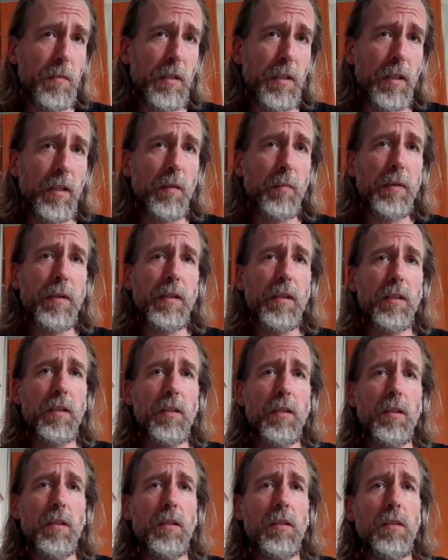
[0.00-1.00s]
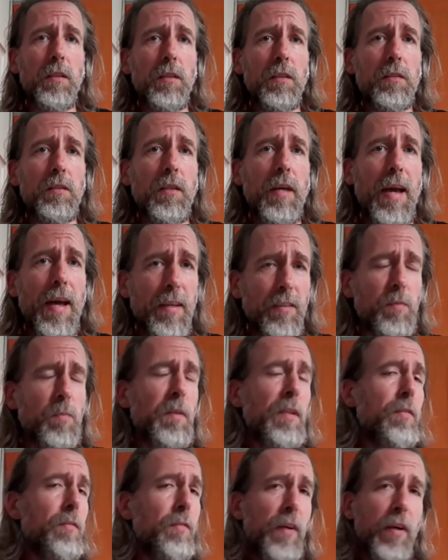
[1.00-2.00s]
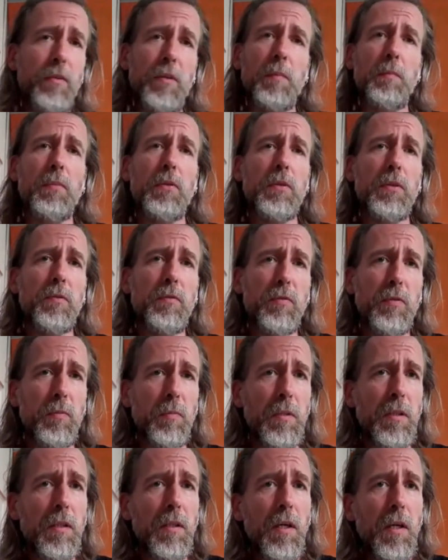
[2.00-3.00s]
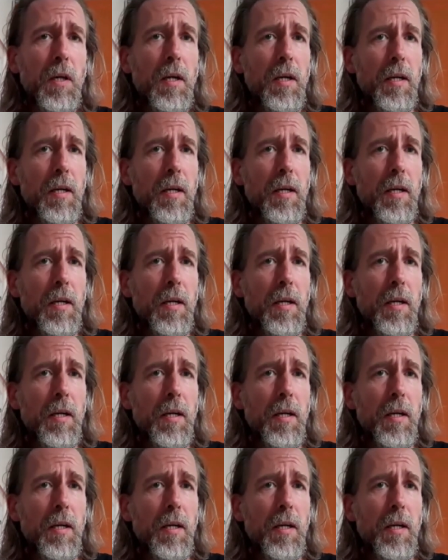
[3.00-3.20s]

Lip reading: Kettlebell has been very important for me,